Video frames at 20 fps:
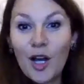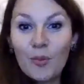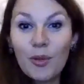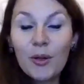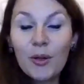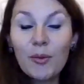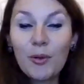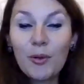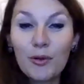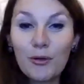
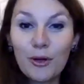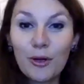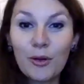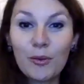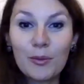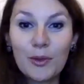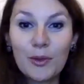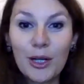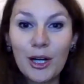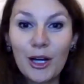people
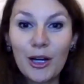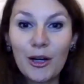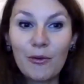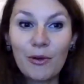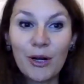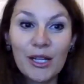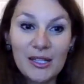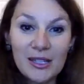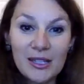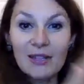from
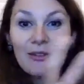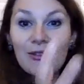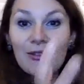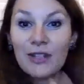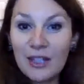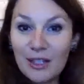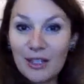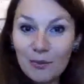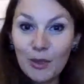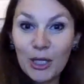race and
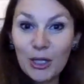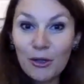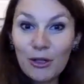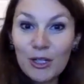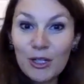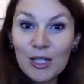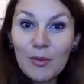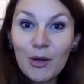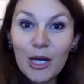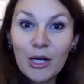ethnic
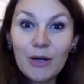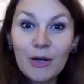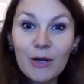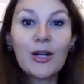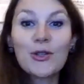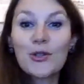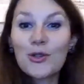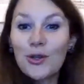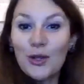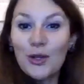minority
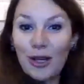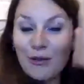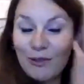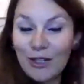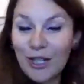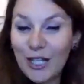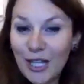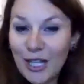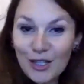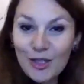backgrounds, you have
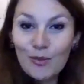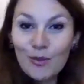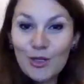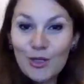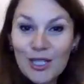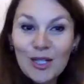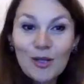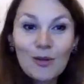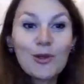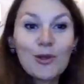the
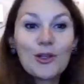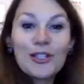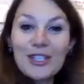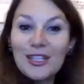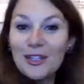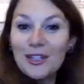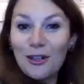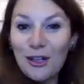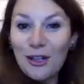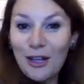LGBT
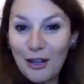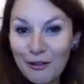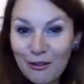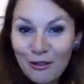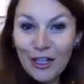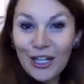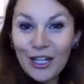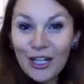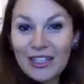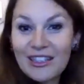community, you have
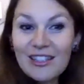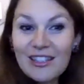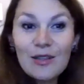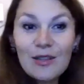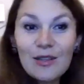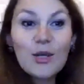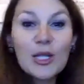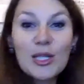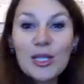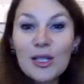
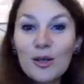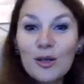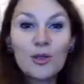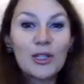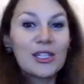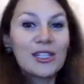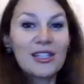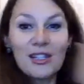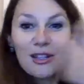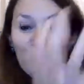disability
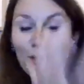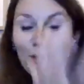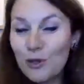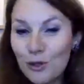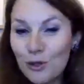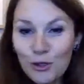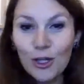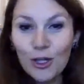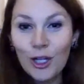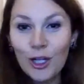community, low
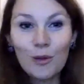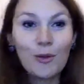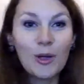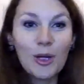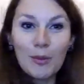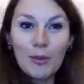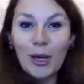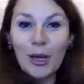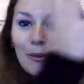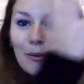
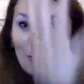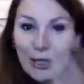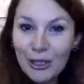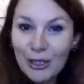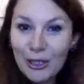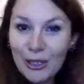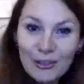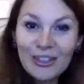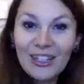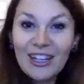socioeconomic
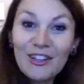background,